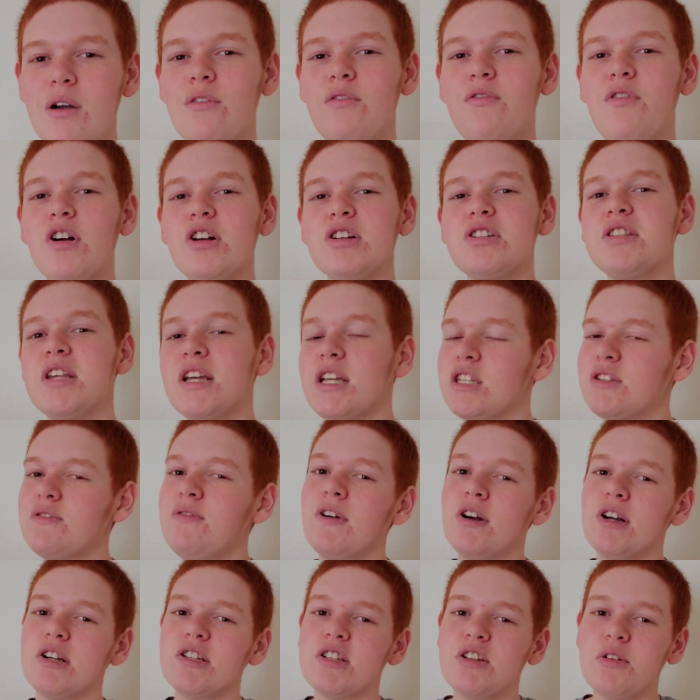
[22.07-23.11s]
First things
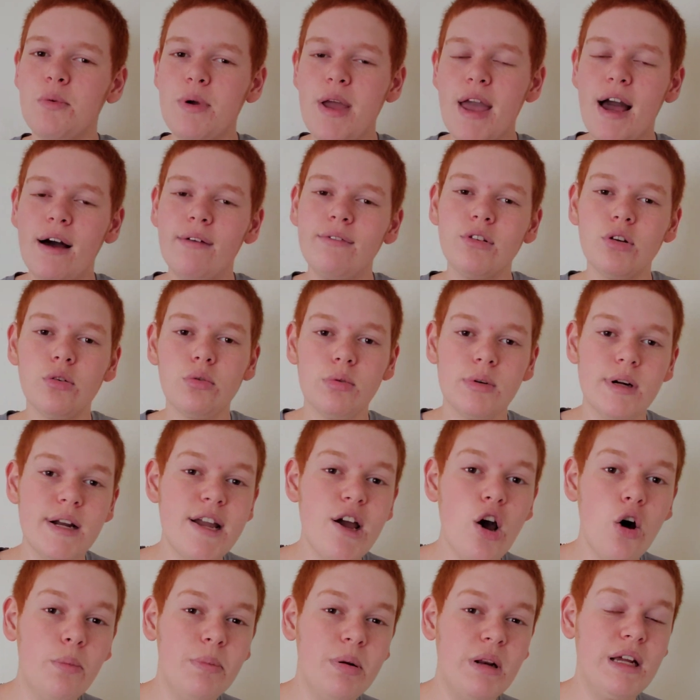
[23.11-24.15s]
first, we have the
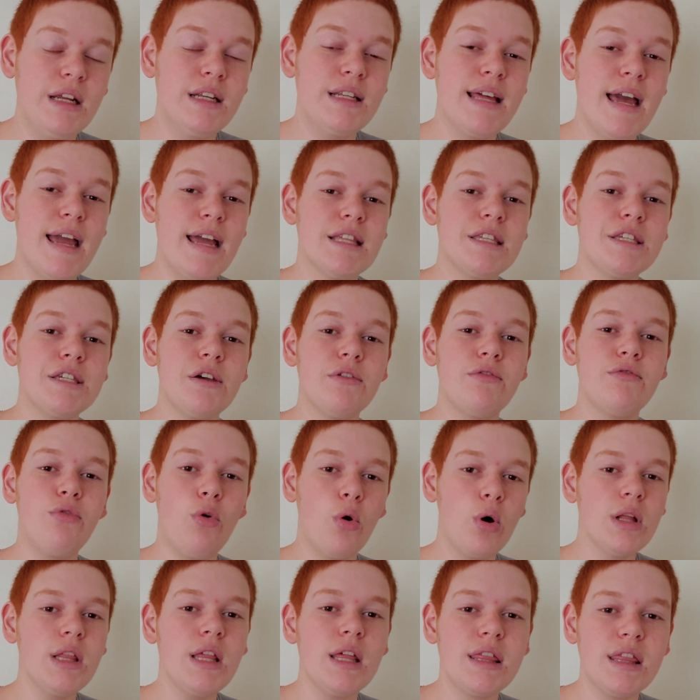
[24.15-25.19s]
reopening dates
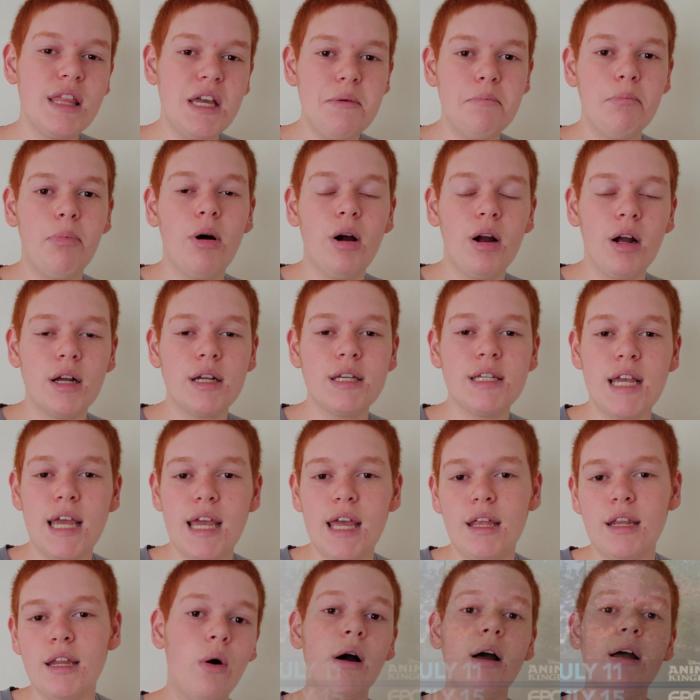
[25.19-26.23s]
for the theme parks,
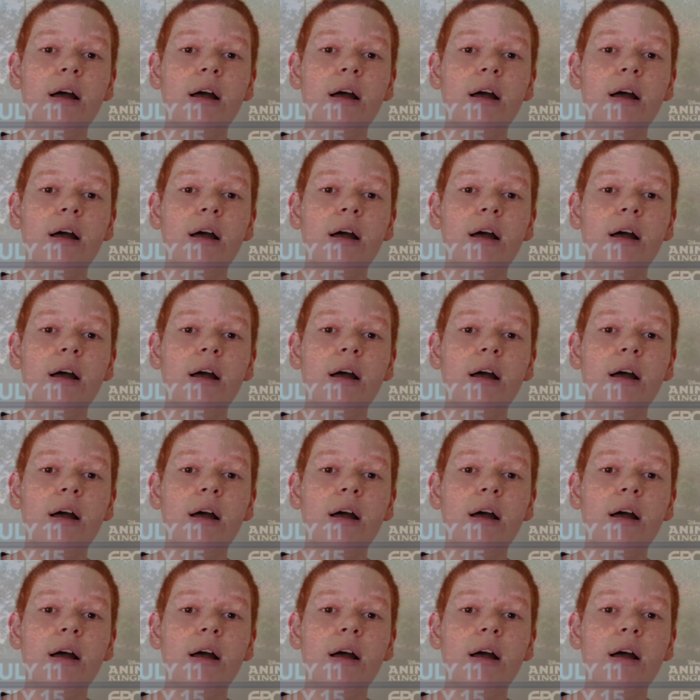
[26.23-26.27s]
and